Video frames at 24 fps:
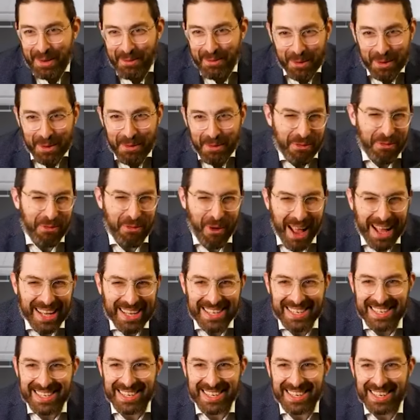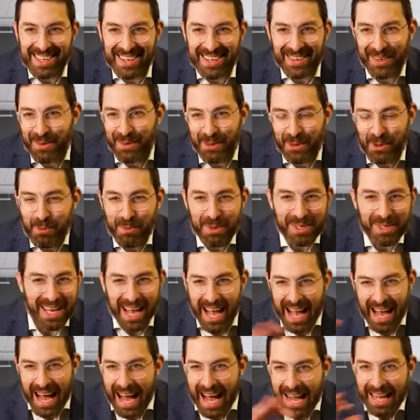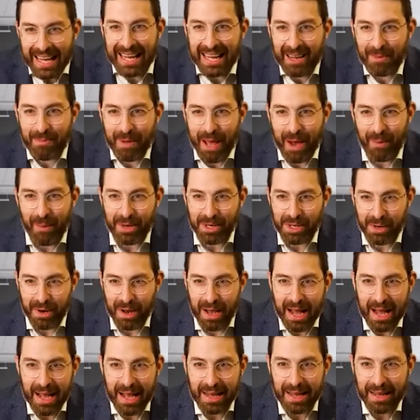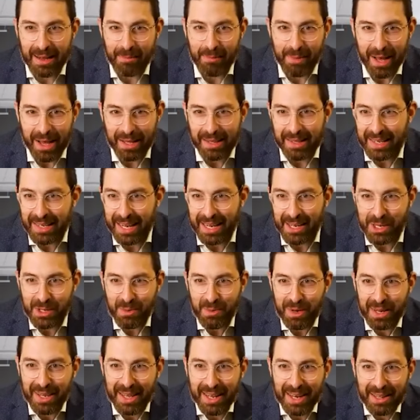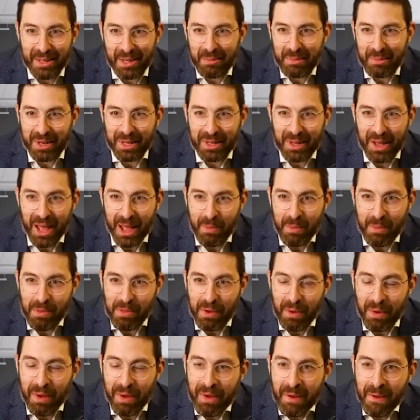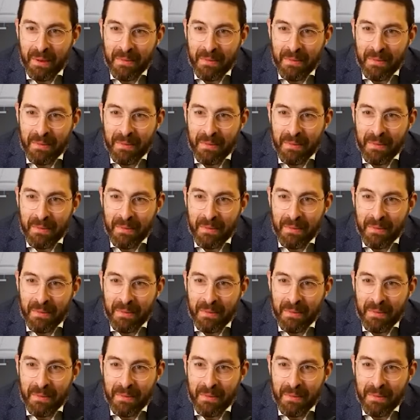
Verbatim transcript: You have all your friends and you're, you're too busy hawking about what you're hawking about. Like, I just want to get a little bit of time with you.